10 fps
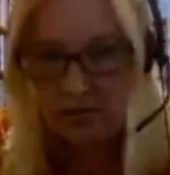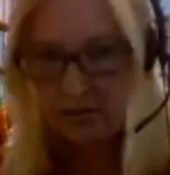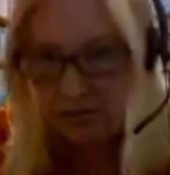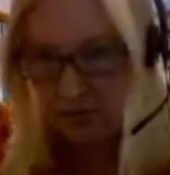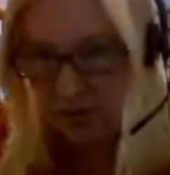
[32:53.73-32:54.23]

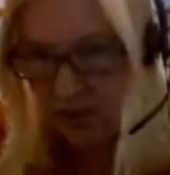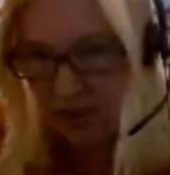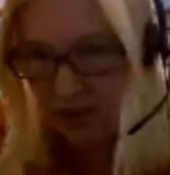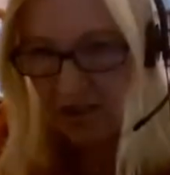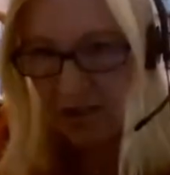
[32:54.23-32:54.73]

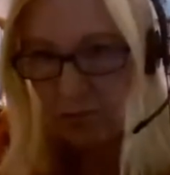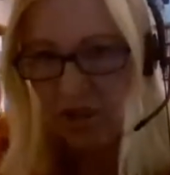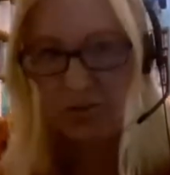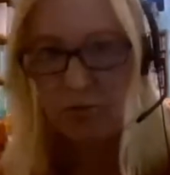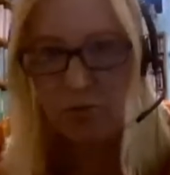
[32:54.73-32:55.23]
Okay, I
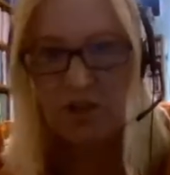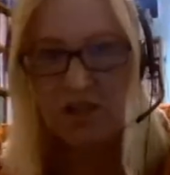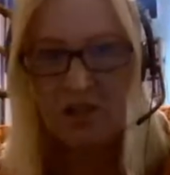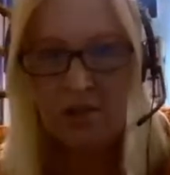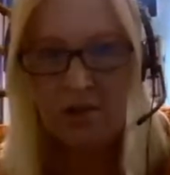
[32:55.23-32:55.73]
might have
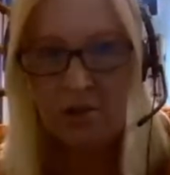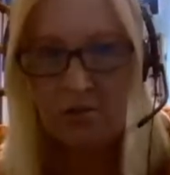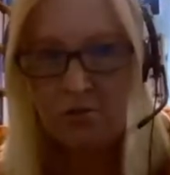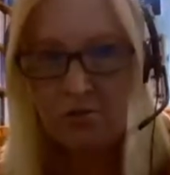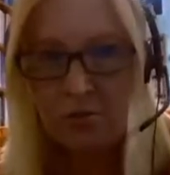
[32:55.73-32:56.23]
pressed the
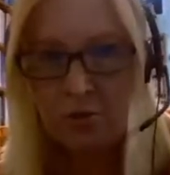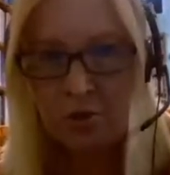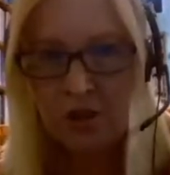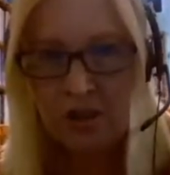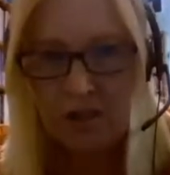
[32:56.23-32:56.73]
wrong.